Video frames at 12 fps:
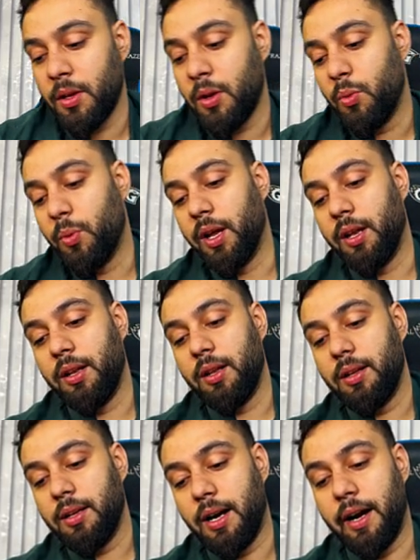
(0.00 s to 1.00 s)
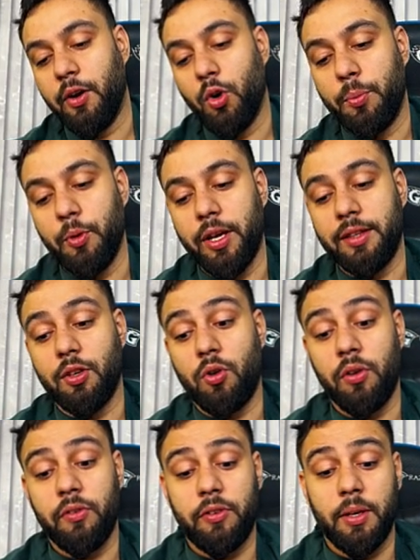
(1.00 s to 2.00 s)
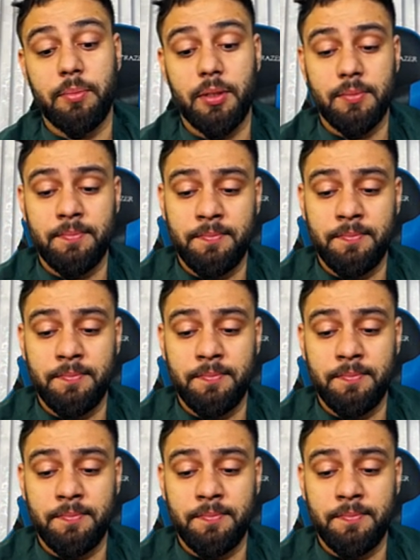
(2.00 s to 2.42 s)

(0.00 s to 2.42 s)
Well, I hope you get the concept.